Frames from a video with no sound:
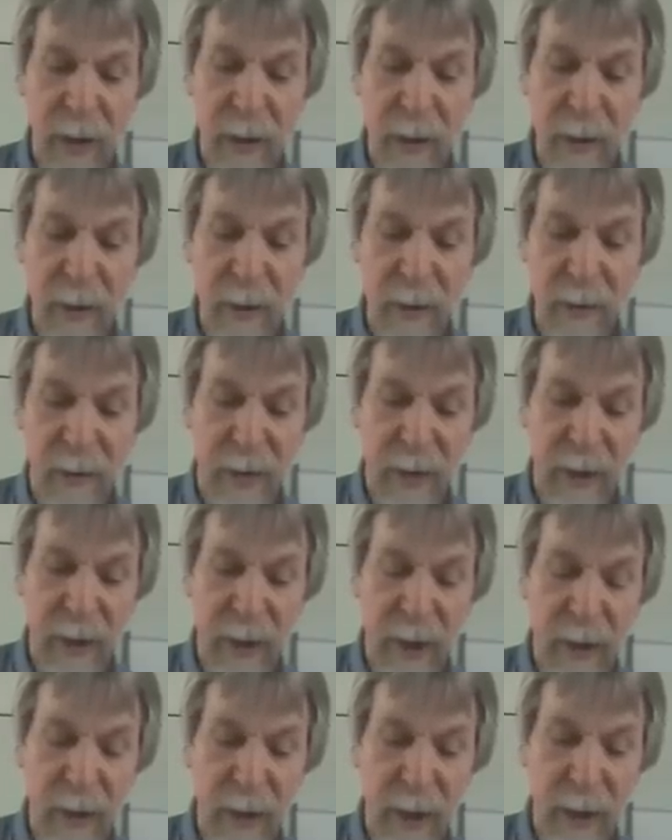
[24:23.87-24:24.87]
using
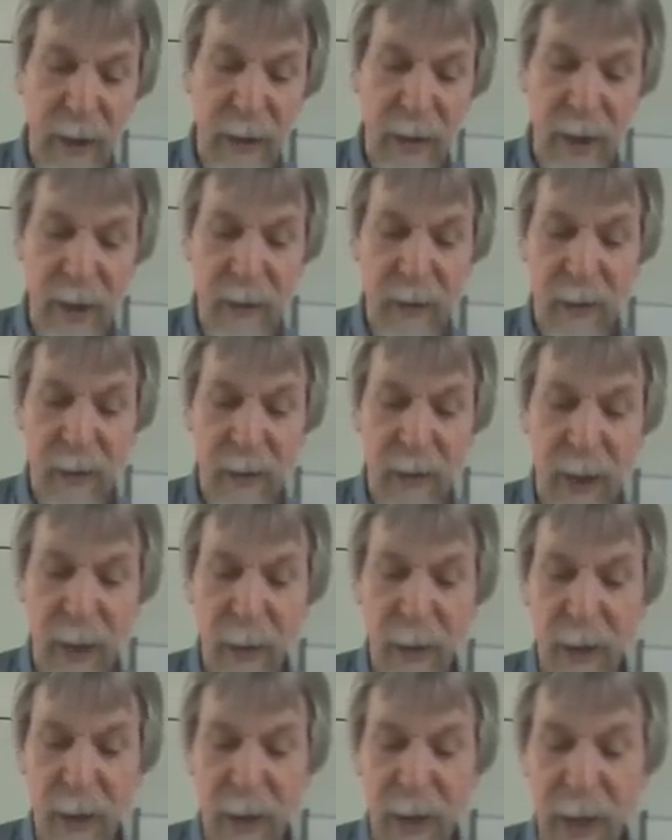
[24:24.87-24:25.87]
in
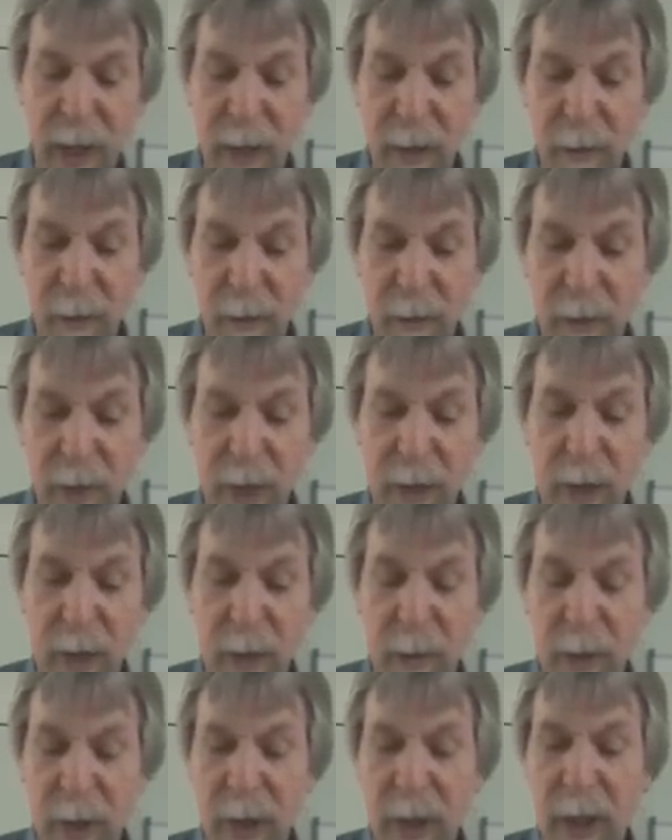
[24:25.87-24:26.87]
day-to-day life
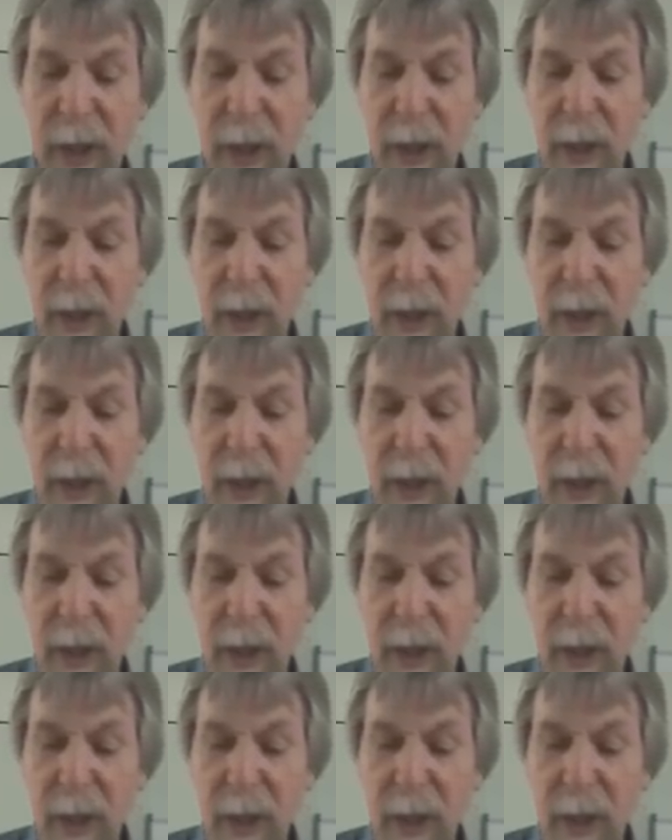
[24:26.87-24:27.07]
anyway,